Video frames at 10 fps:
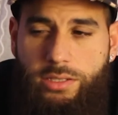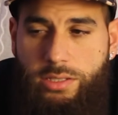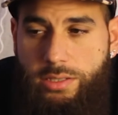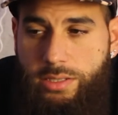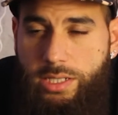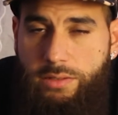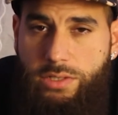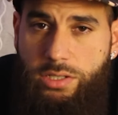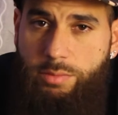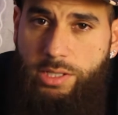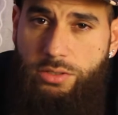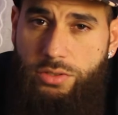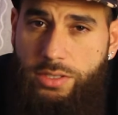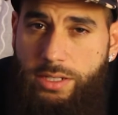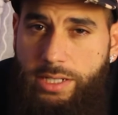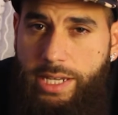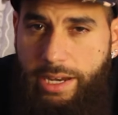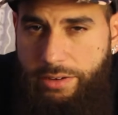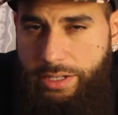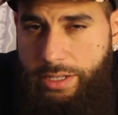to see if she'd be interested in
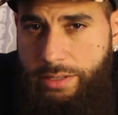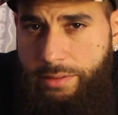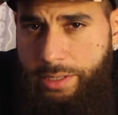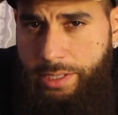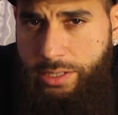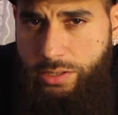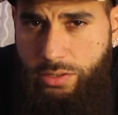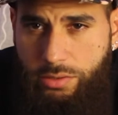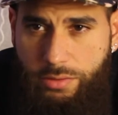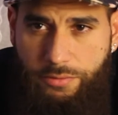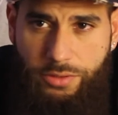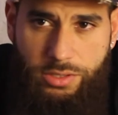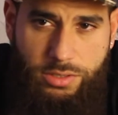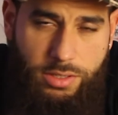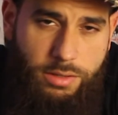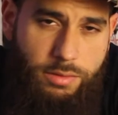carrying it. So the first